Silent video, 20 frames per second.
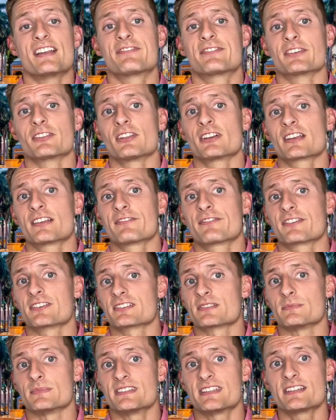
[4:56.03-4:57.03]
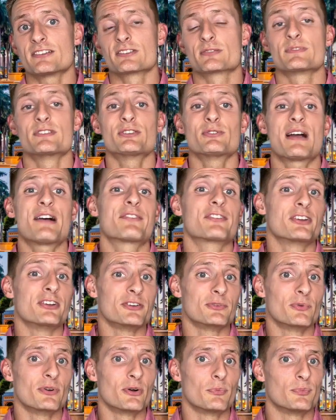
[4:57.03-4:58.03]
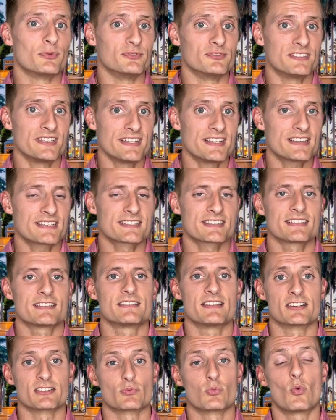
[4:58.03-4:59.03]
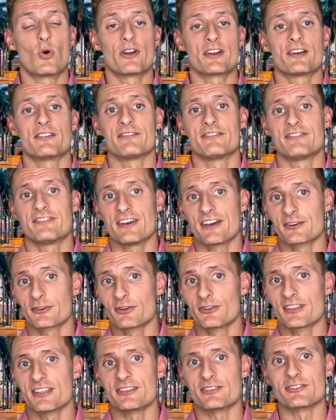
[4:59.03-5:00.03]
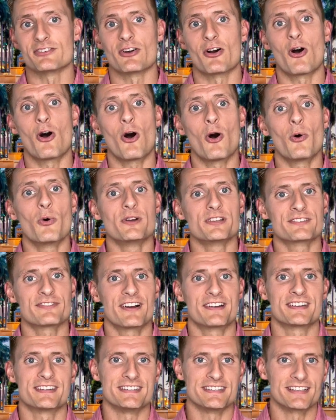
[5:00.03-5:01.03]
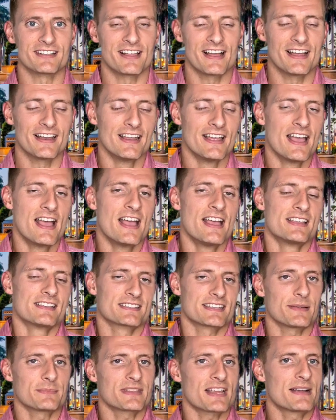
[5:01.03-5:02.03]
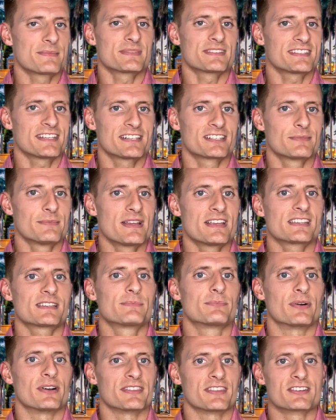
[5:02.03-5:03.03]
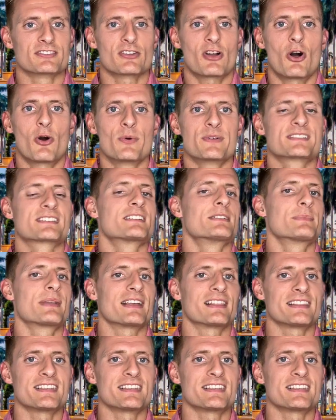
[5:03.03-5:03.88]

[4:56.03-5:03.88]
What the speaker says: if you're looking for some deals, we do have Goodwill boutiques. There's one on Federal that you can always find a deal at. Sometimes it's hit or miss, but there's always gonna be at